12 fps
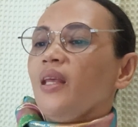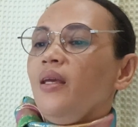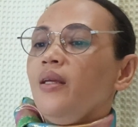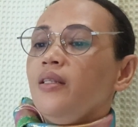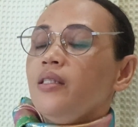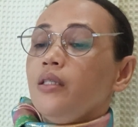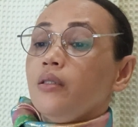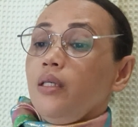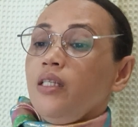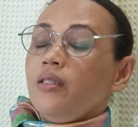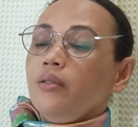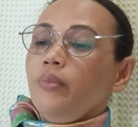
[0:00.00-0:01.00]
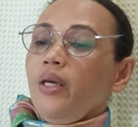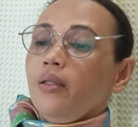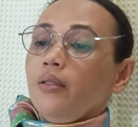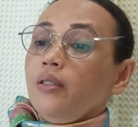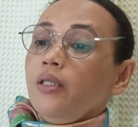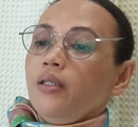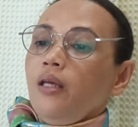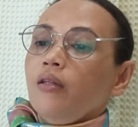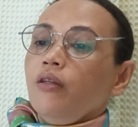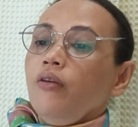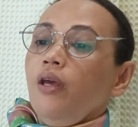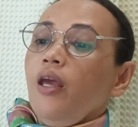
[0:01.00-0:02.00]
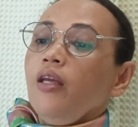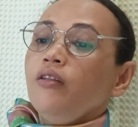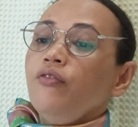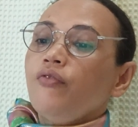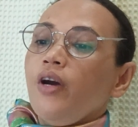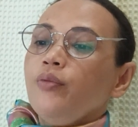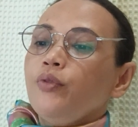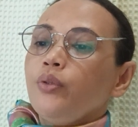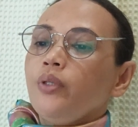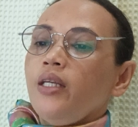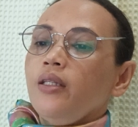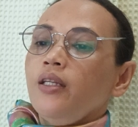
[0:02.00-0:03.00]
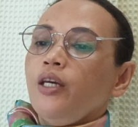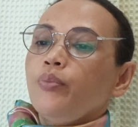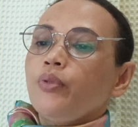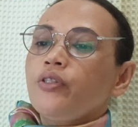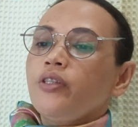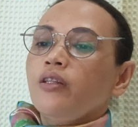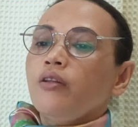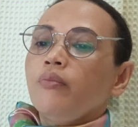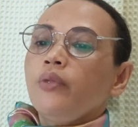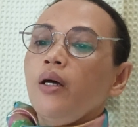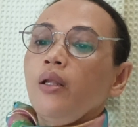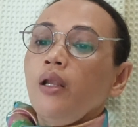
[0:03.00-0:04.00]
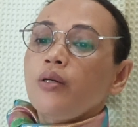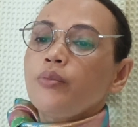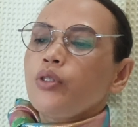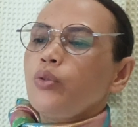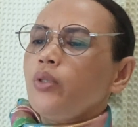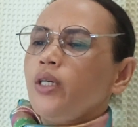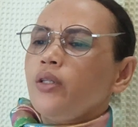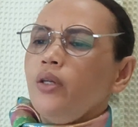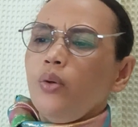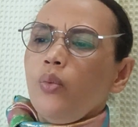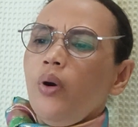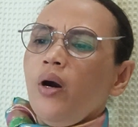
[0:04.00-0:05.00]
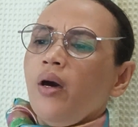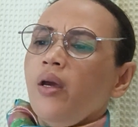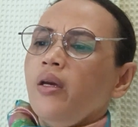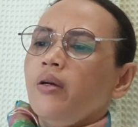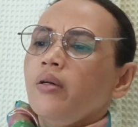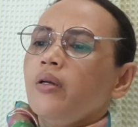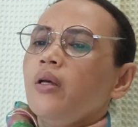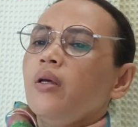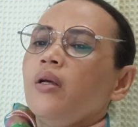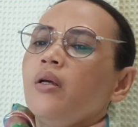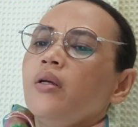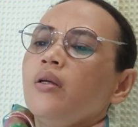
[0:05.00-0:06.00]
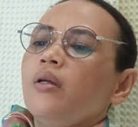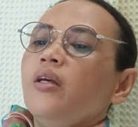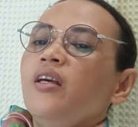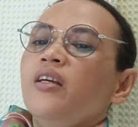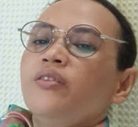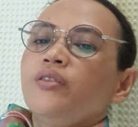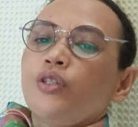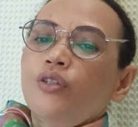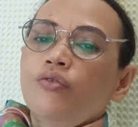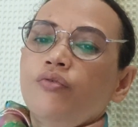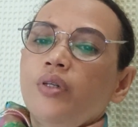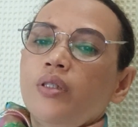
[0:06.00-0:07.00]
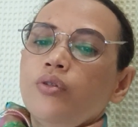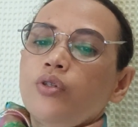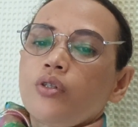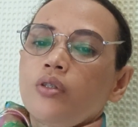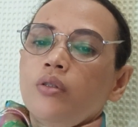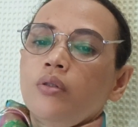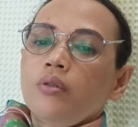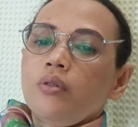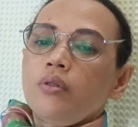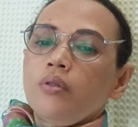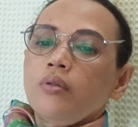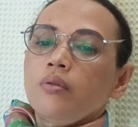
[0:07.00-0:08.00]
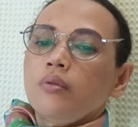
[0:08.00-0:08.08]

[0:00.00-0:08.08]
It is estimated that 85 to 99% of the alarms do not require interventions.